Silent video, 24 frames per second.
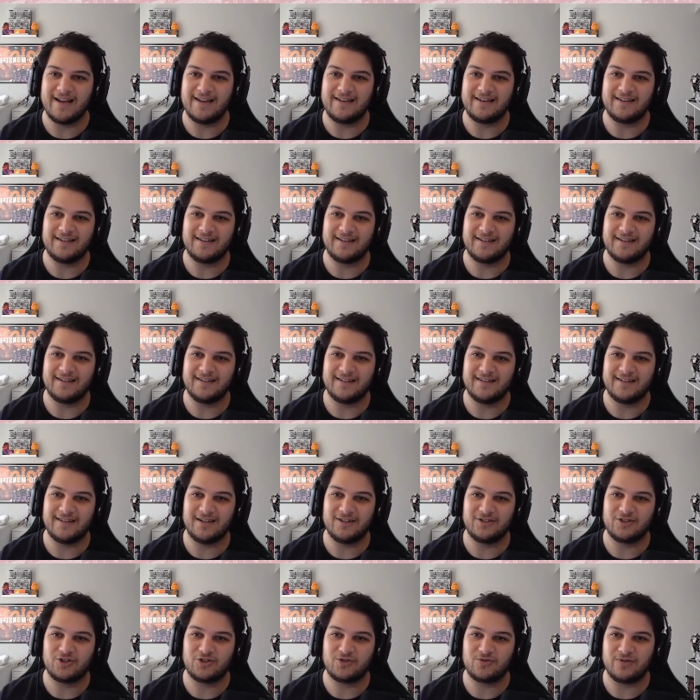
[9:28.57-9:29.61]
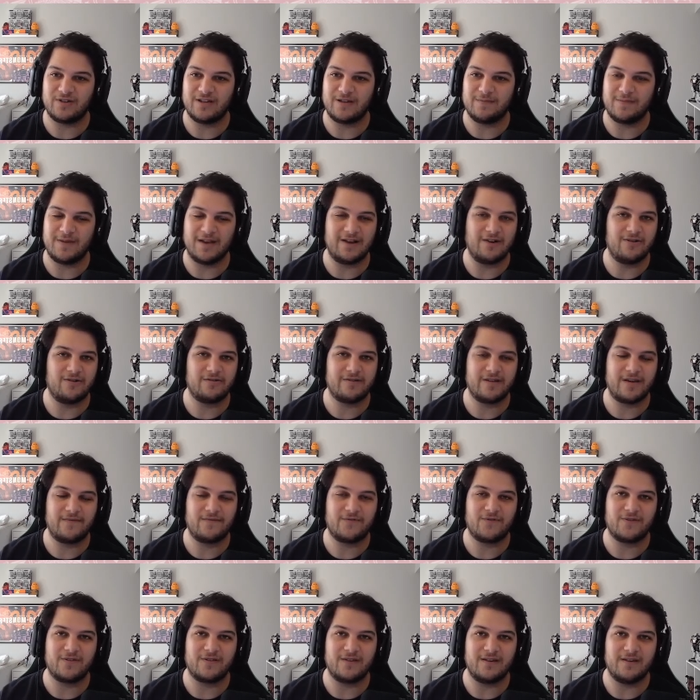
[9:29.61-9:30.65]
and on stream and all that
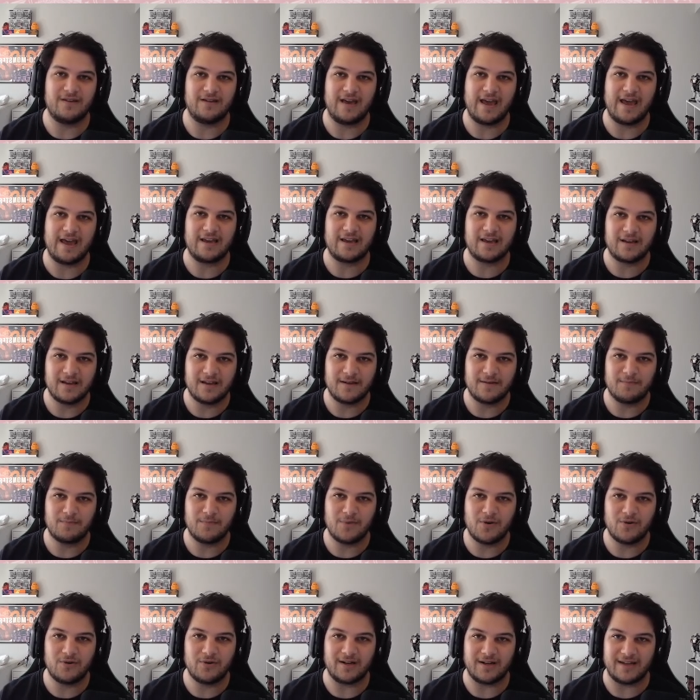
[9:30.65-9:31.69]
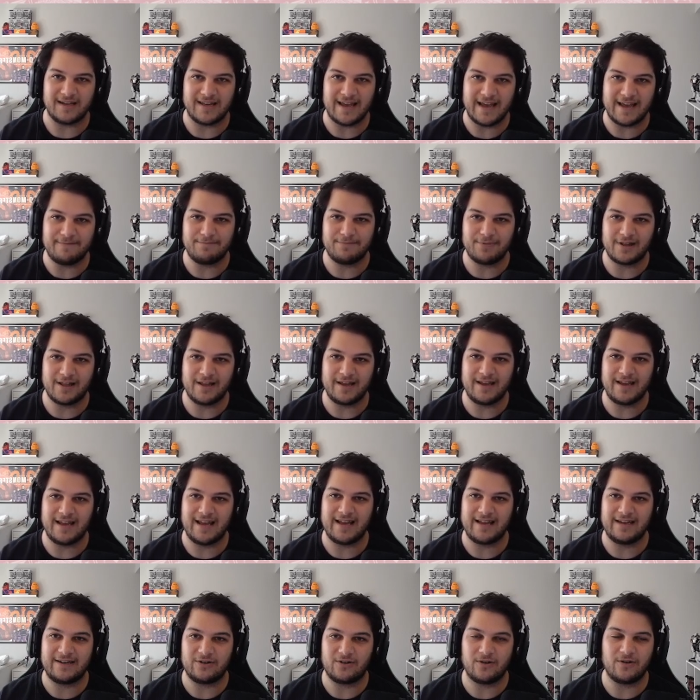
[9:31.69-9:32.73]
for the egg mode gameplay
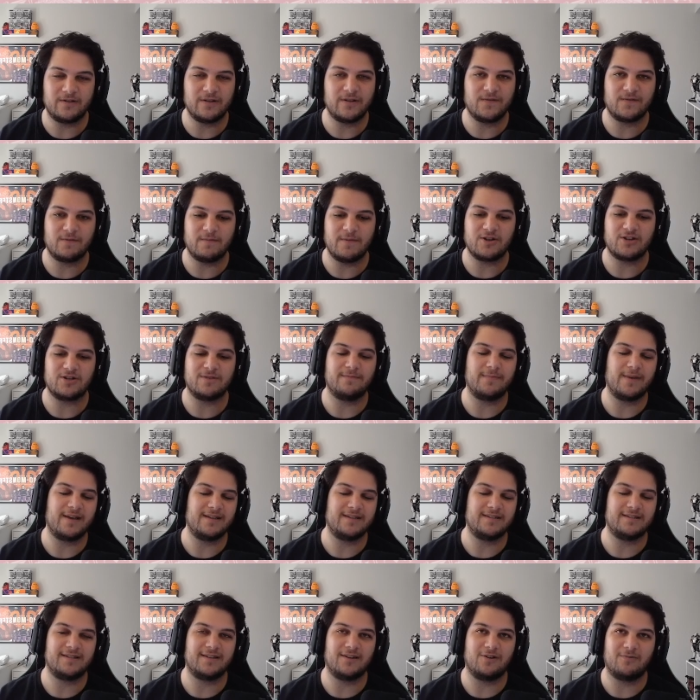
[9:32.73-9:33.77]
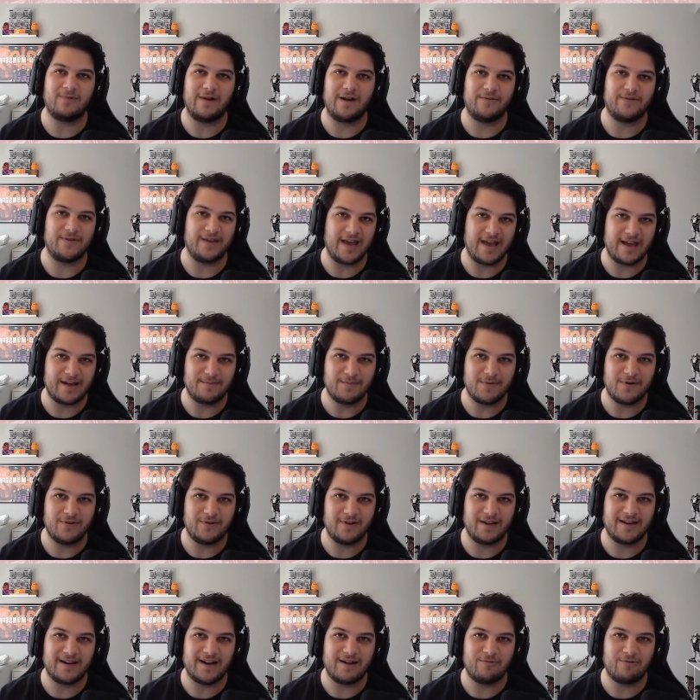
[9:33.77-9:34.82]
and all the information based around the egg
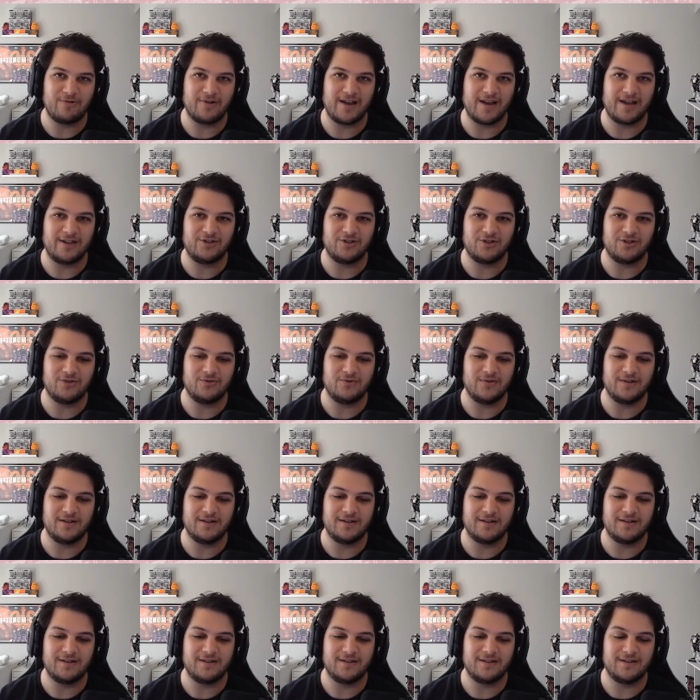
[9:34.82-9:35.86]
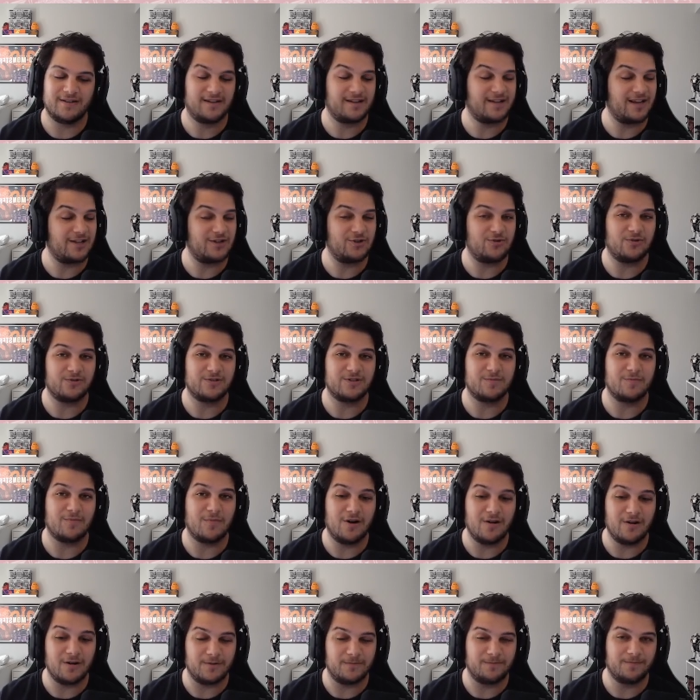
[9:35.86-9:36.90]
mode, and I will catch you all
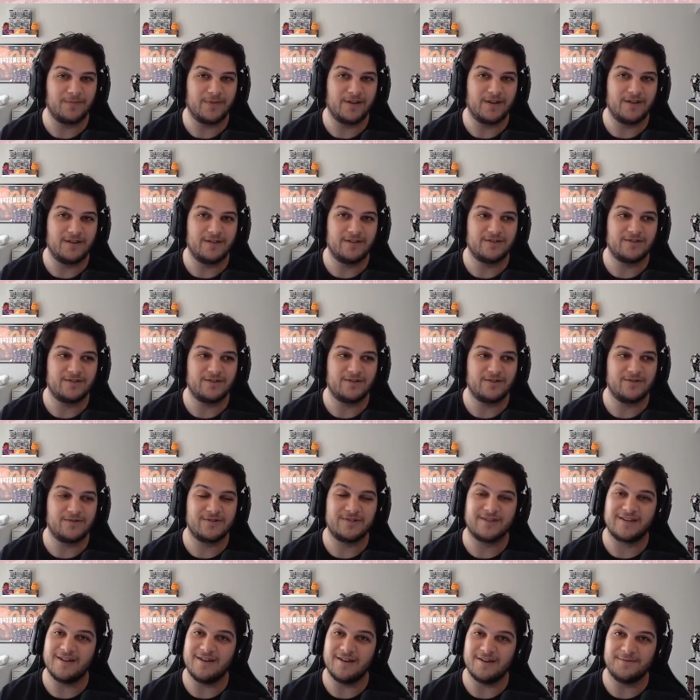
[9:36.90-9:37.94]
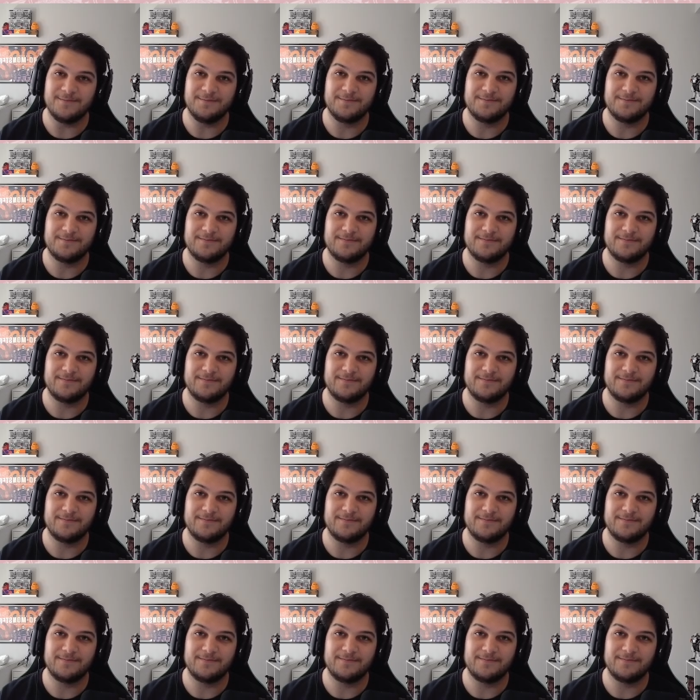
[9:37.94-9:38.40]
tomorrow. So see ya.